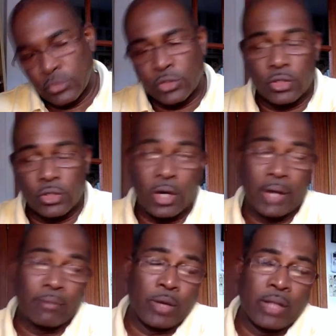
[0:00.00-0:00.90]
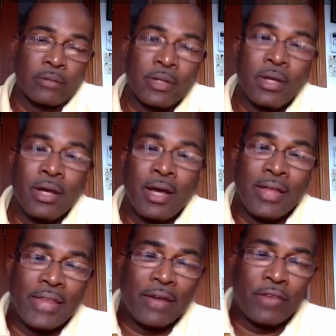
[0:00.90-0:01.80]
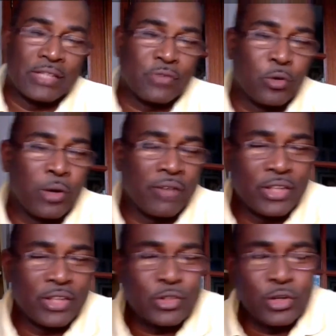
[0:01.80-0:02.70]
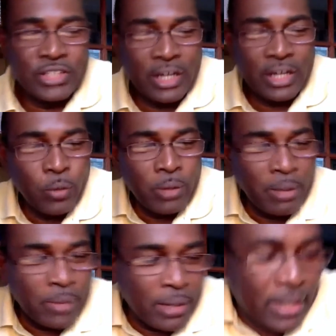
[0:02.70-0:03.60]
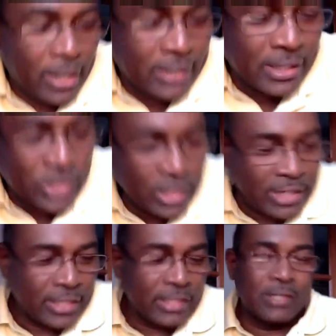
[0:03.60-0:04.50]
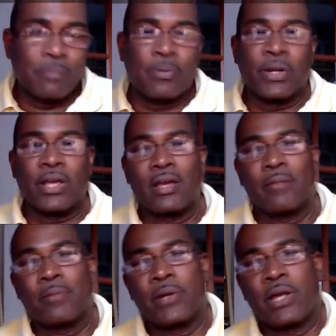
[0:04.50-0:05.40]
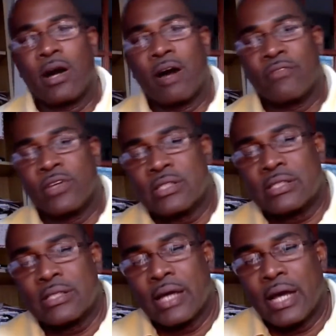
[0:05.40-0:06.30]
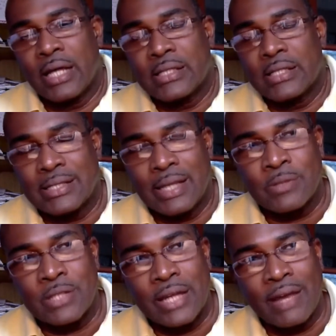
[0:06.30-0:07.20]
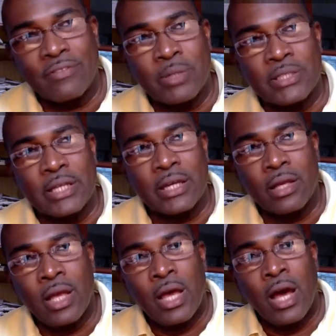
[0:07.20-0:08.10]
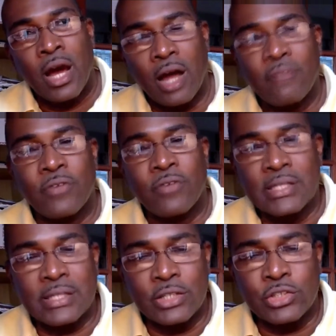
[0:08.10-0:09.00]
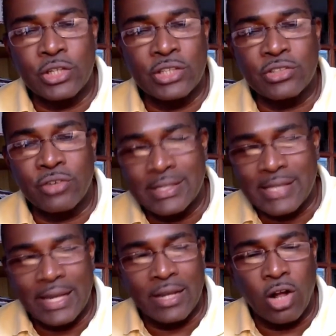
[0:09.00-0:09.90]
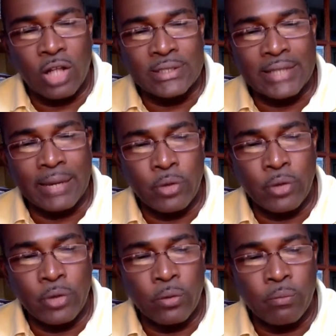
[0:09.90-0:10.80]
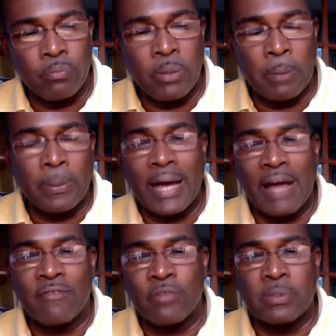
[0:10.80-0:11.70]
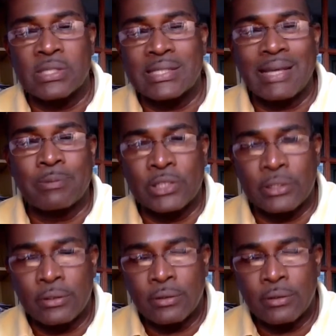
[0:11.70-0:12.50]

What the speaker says: Sure. Well, that really is for whoever the Attorney General will be. But I mean, I certainly think there's some pretty obvious steps that have to be taken. Confidence in the judiciary is at an all-time low. People have the perception,